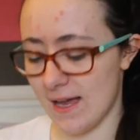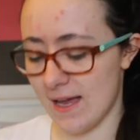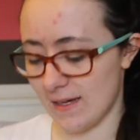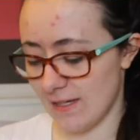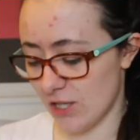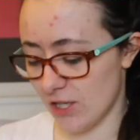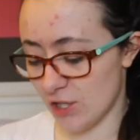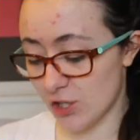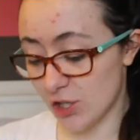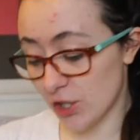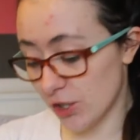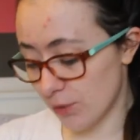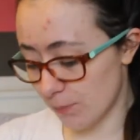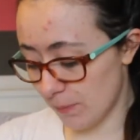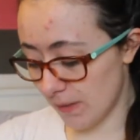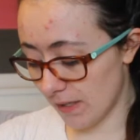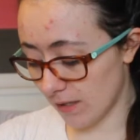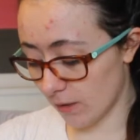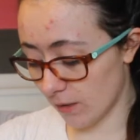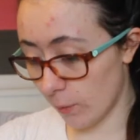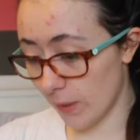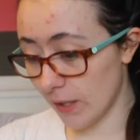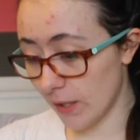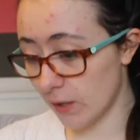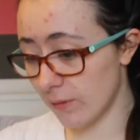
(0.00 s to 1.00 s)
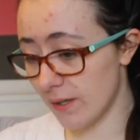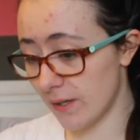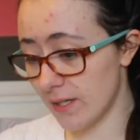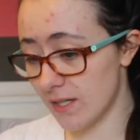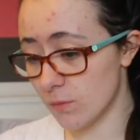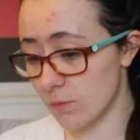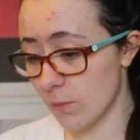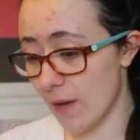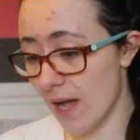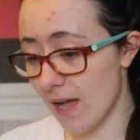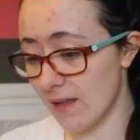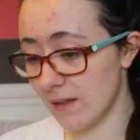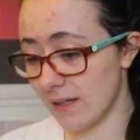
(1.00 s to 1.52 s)
it should be a quick read
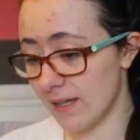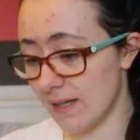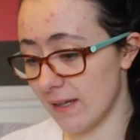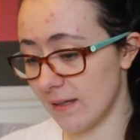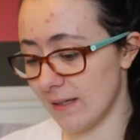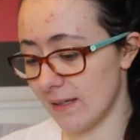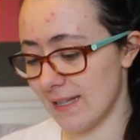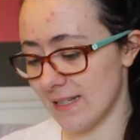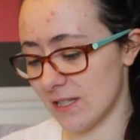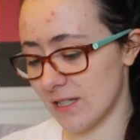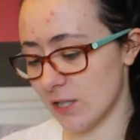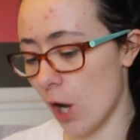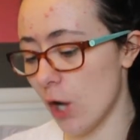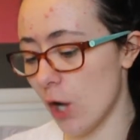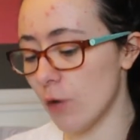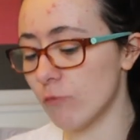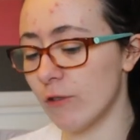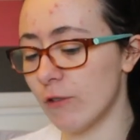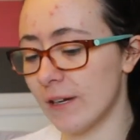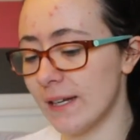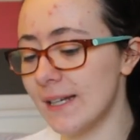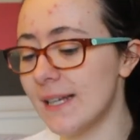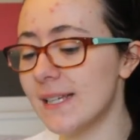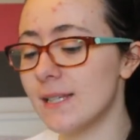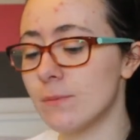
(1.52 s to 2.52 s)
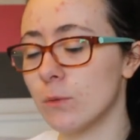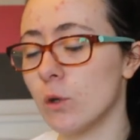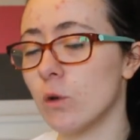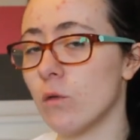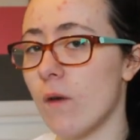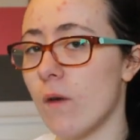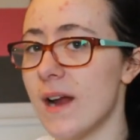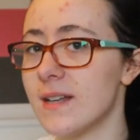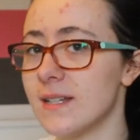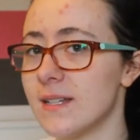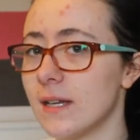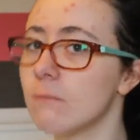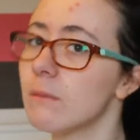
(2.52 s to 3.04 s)
as well. It's got really small
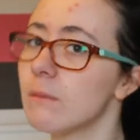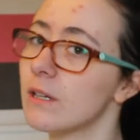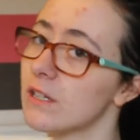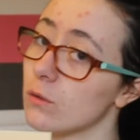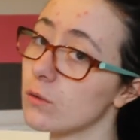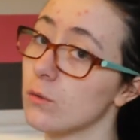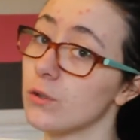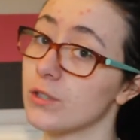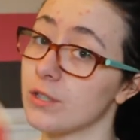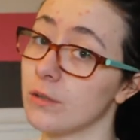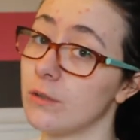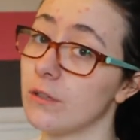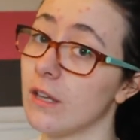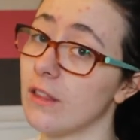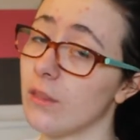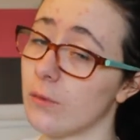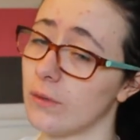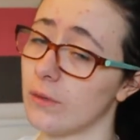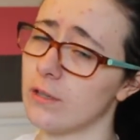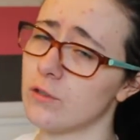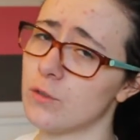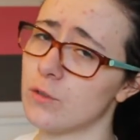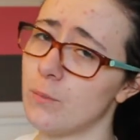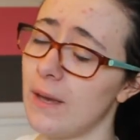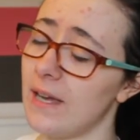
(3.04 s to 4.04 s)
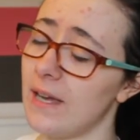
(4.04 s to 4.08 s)
writing, but it's also only 300